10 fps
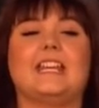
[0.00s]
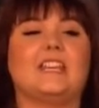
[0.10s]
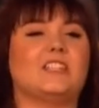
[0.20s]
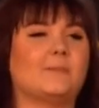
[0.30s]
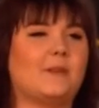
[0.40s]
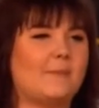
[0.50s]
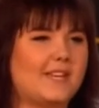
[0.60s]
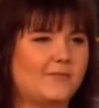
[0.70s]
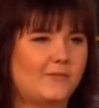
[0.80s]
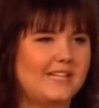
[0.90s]
Ina, she's my
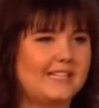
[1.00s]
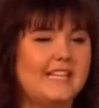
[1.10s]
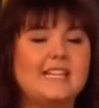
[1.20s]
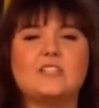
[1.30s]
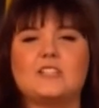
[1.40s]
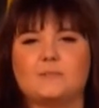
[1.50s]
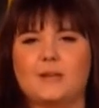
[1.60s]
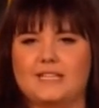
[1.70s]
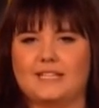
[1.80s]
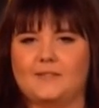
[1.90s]
best friend. Ina, she's
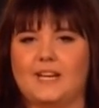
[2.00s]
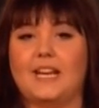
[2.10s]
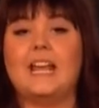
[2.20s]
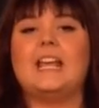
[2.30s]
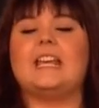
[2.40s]
amazing, right?